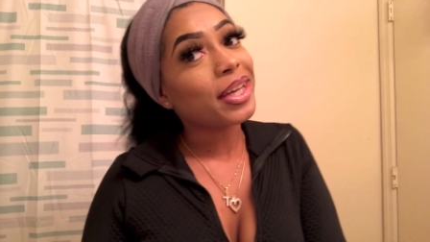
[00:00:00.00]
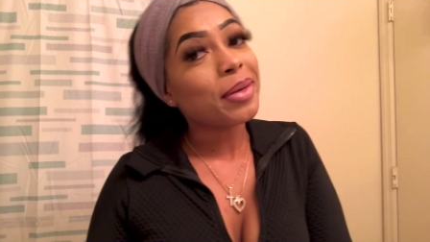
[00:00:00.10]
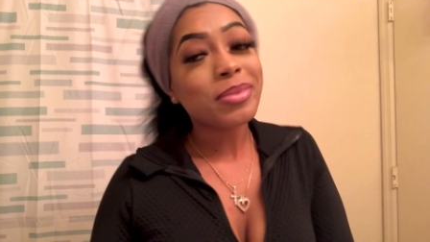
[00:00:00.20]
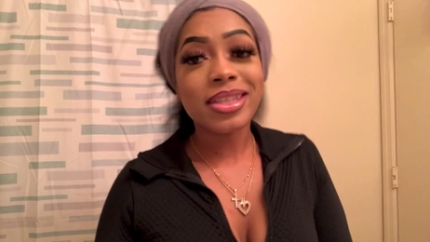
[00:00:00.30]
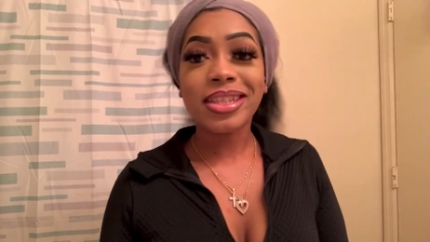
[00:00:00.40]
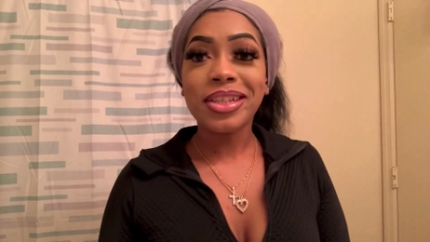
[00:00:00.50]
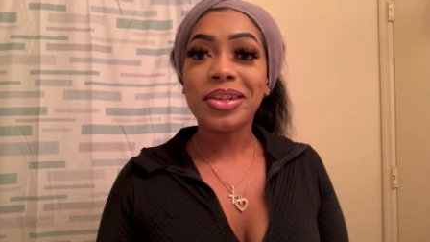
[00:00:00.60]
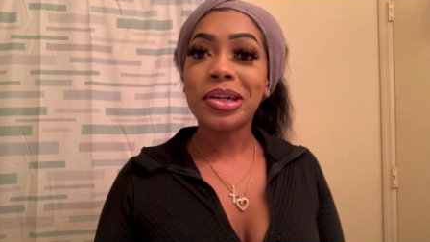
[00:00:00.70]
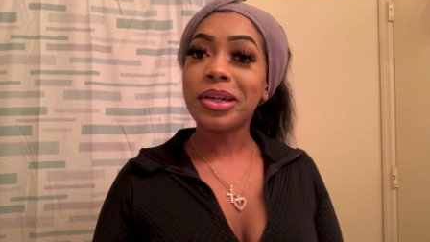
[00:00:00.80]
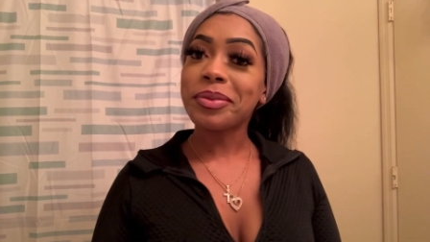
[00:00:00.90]
I'm gonna see
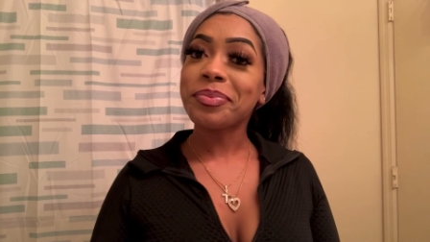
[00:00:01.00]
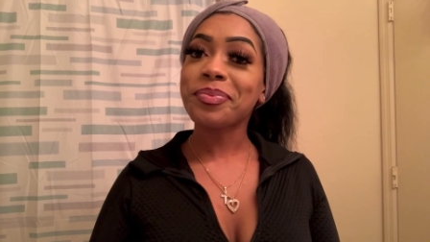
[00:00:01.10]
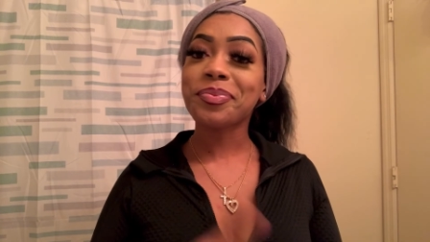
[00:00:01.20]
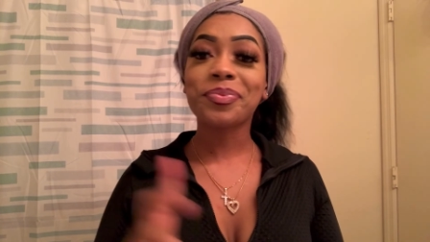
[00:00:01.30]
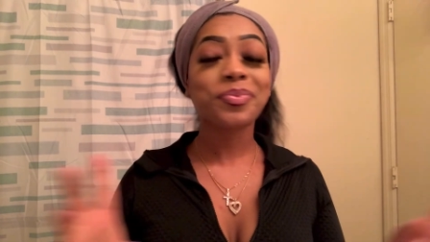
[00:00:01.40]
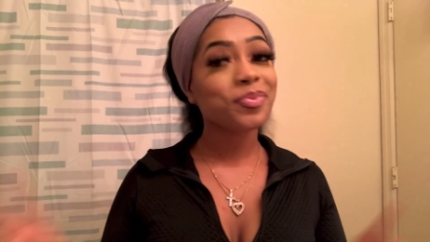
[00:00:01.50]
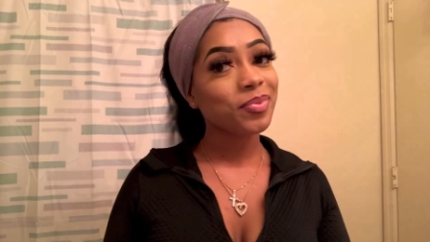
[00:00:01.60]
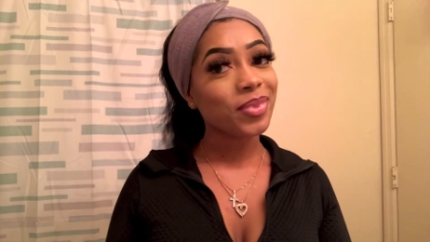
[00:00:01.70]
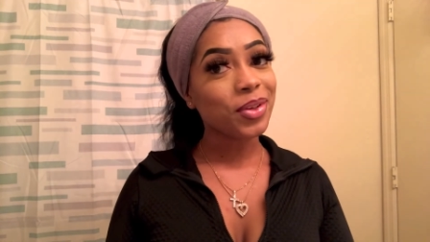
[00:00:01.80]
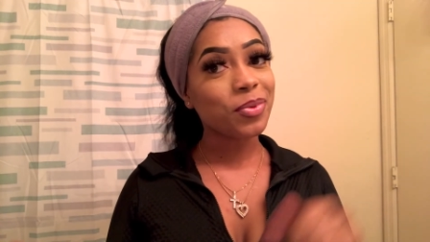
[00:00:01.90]
y'all
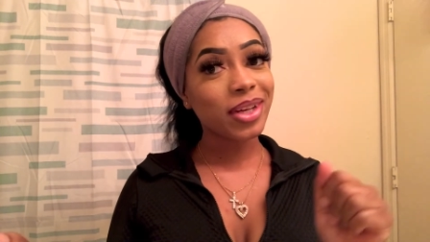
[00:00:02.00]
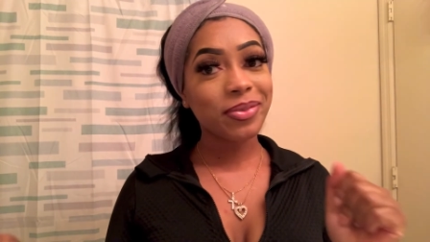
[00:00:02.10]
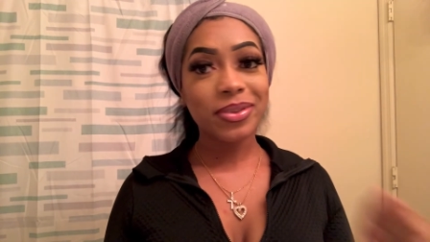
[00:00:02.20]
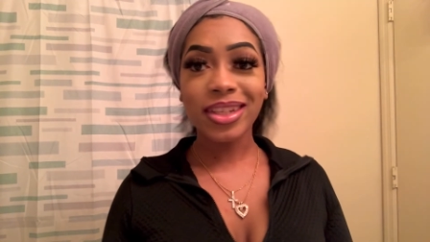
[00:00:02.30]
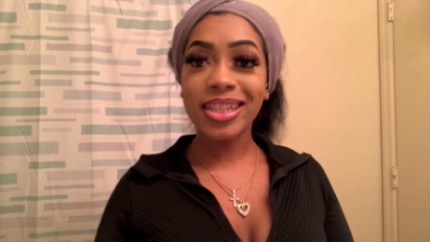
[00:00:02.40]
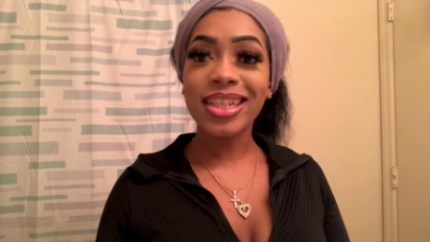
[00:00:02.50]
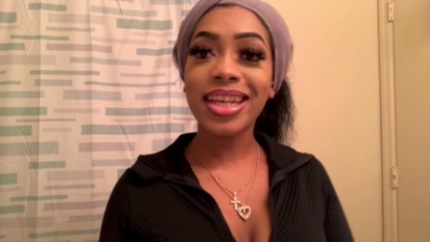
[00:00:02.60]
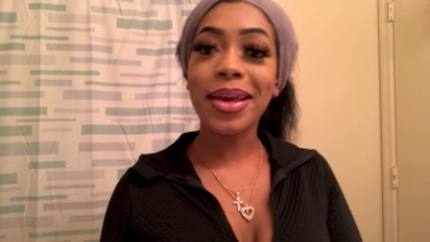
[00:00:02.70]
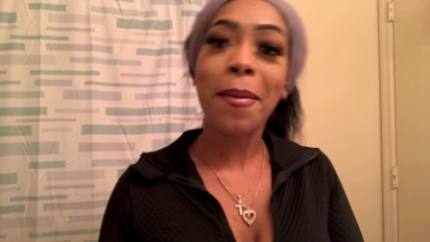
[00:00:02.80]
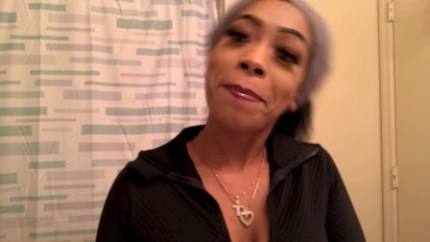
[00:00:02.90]
when I finish
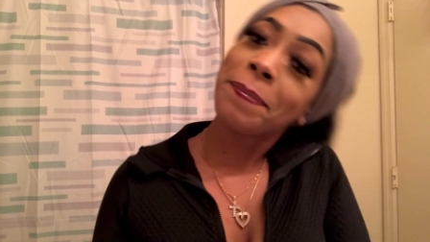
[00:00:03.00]
that.